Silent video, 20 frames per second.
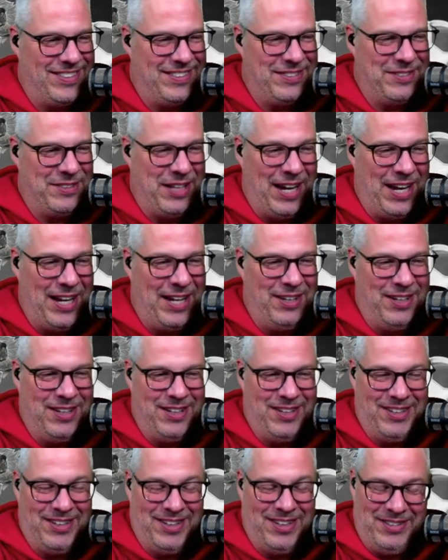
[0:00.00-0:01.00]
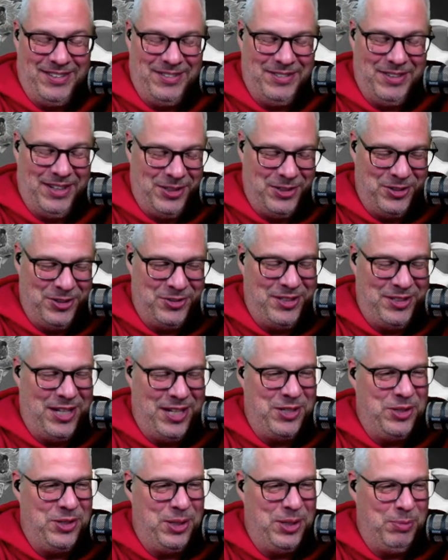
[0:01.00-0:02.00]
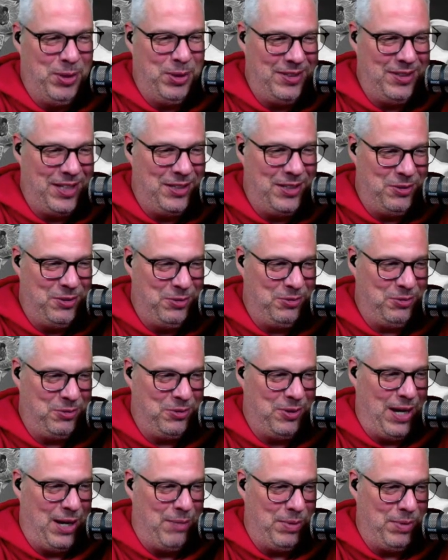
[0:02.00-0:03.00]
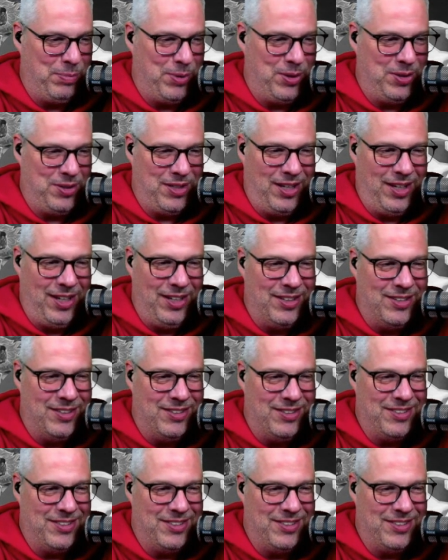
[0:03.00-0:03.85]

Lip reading: I understand you had a birthday too, so happy birthday! And